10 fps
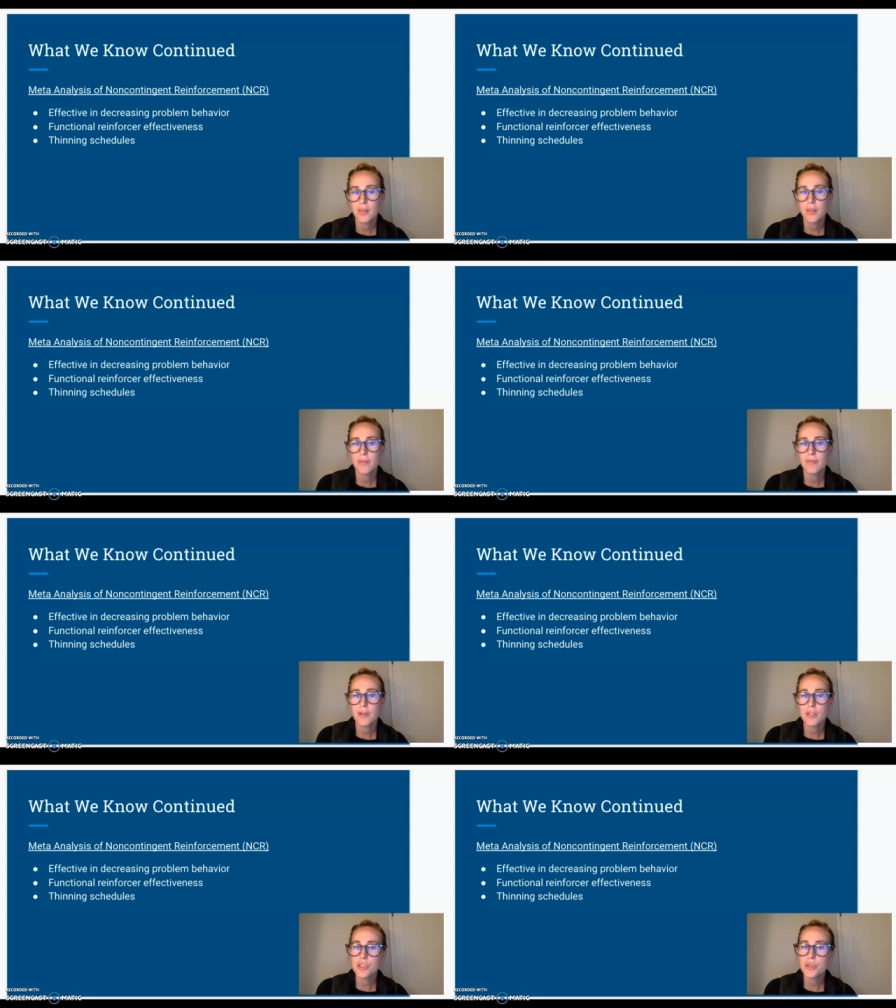that
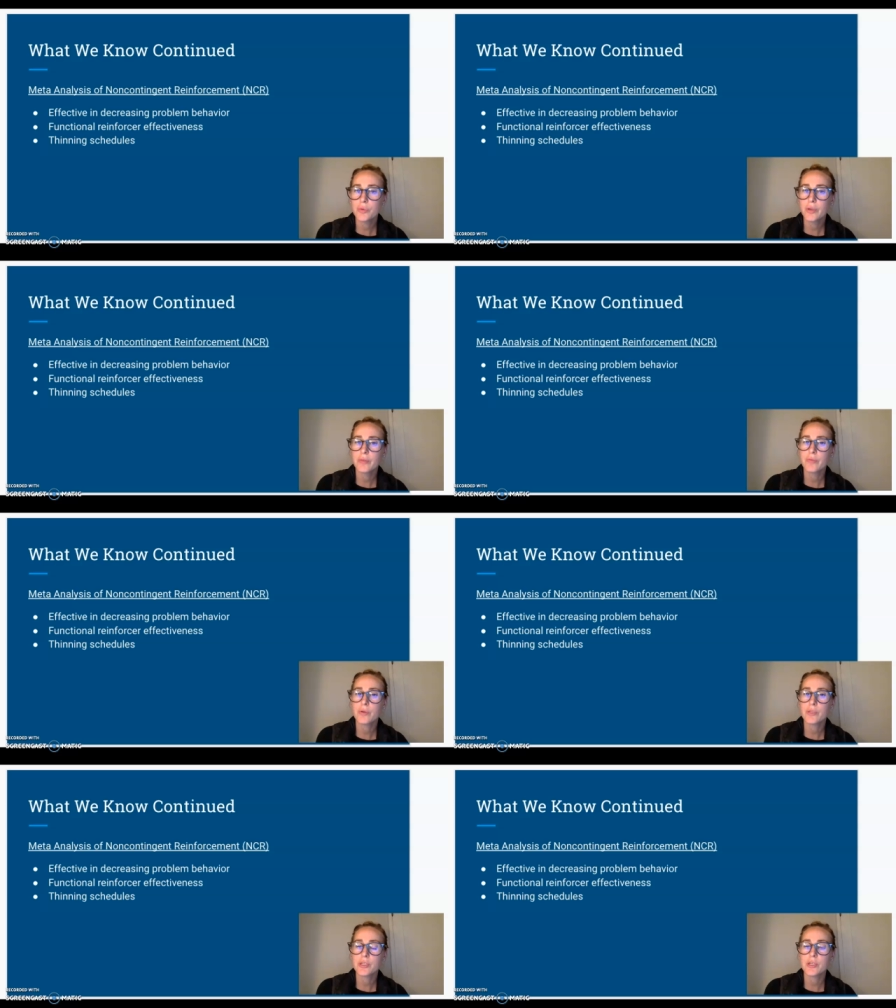functional
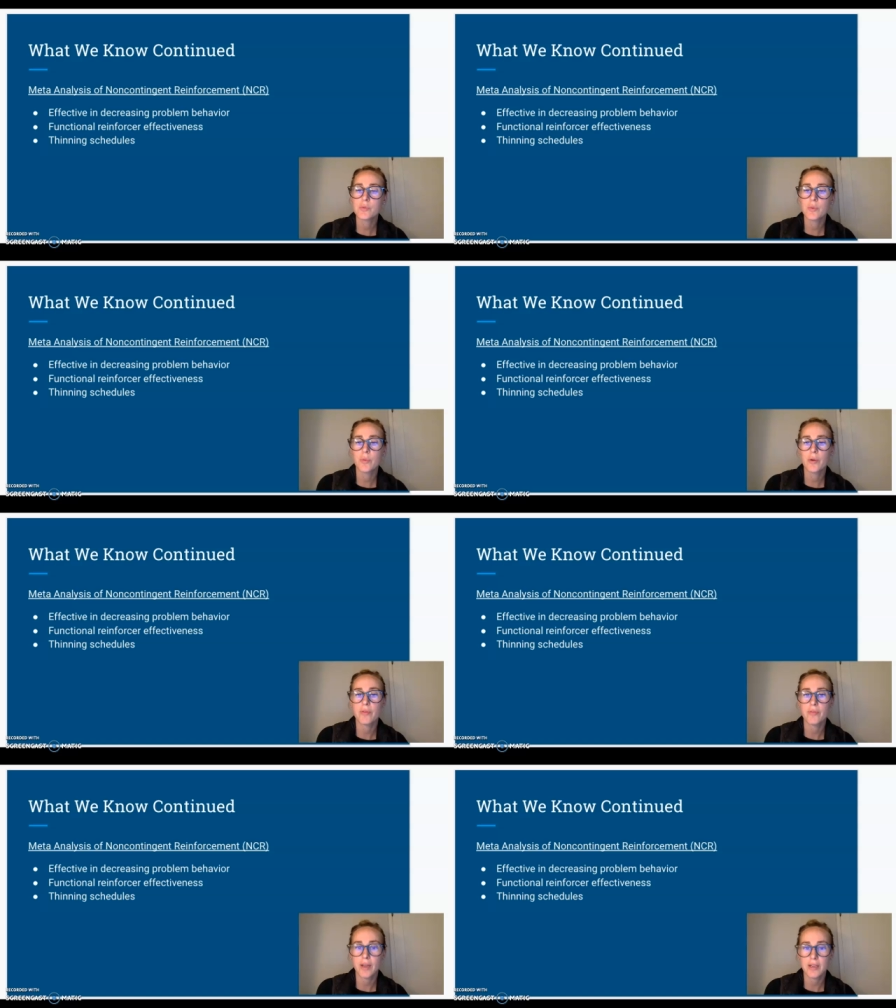reinforcers were more
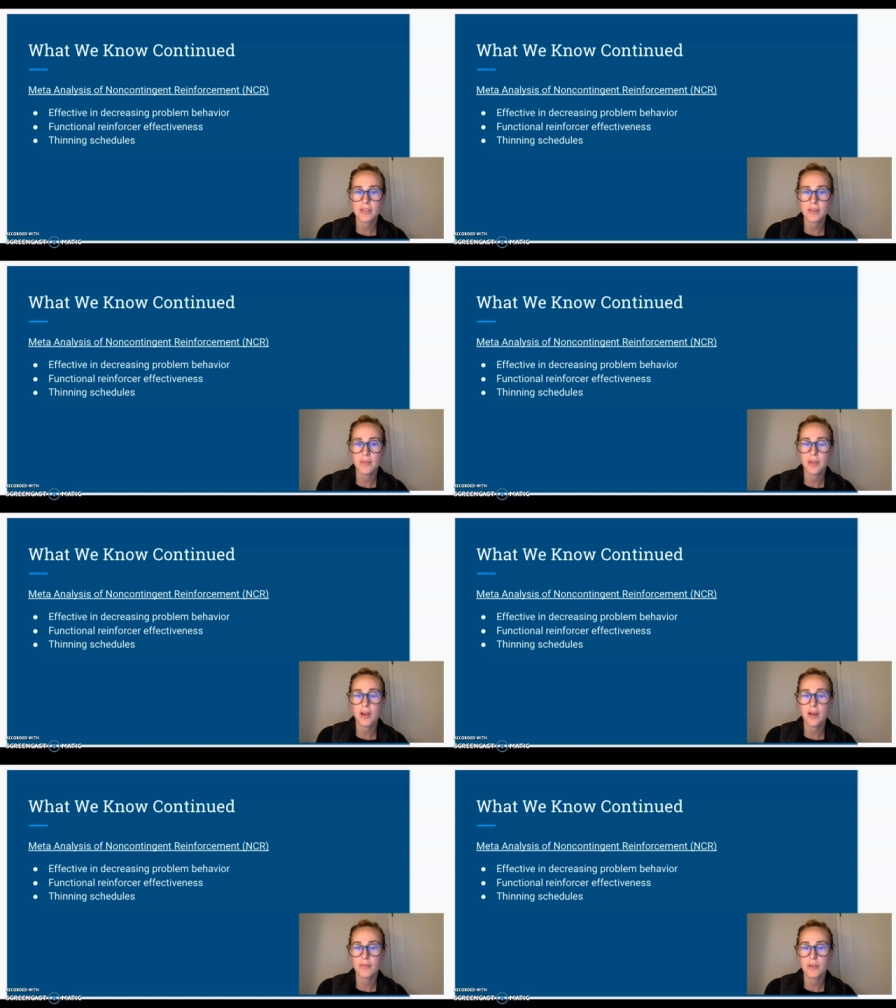effective than
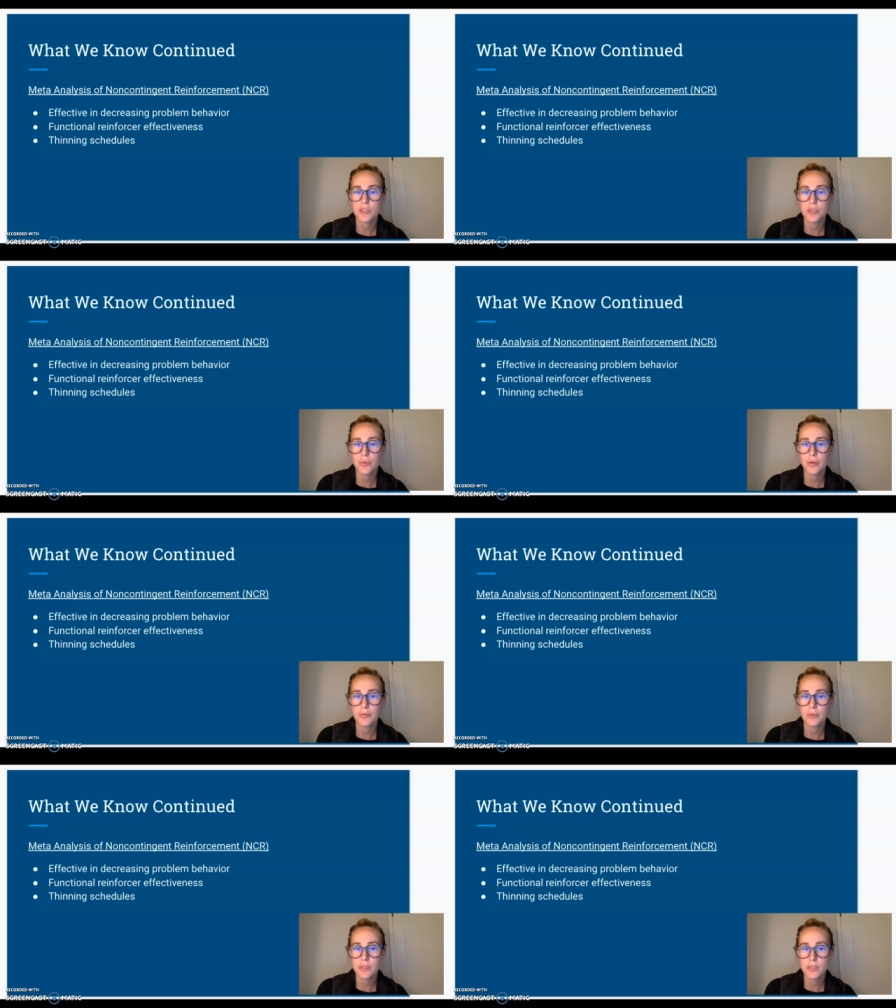non-functional
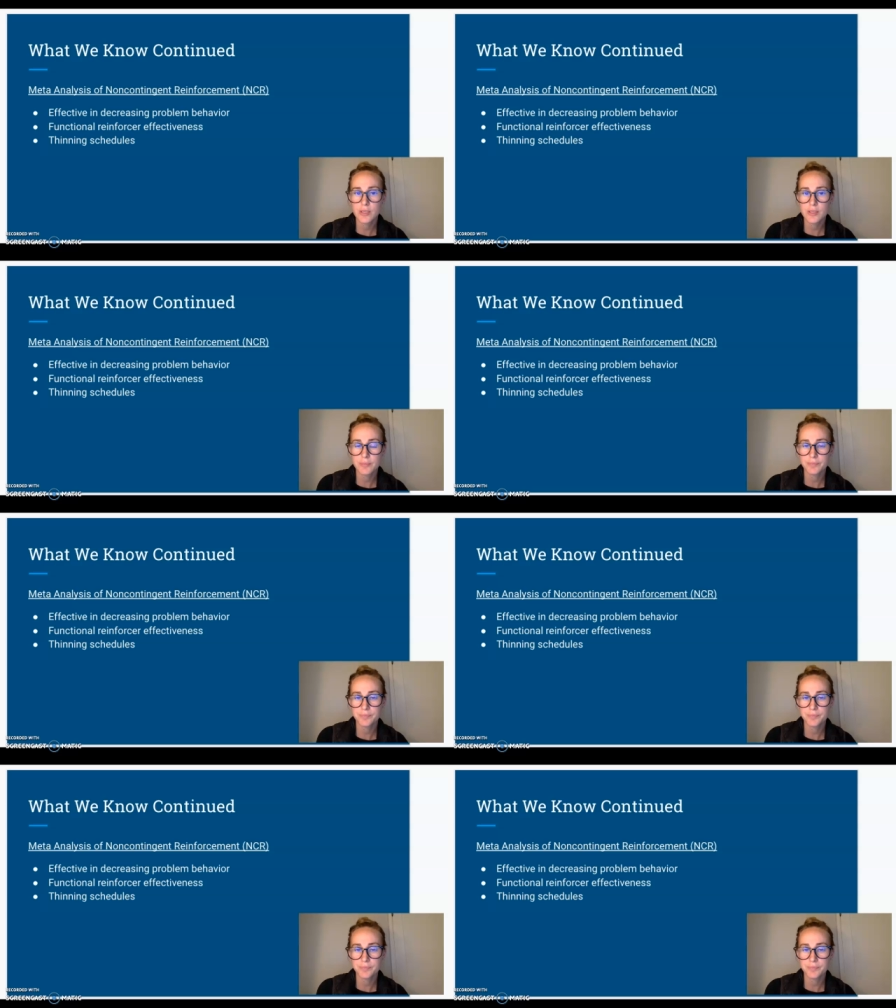reinforcers,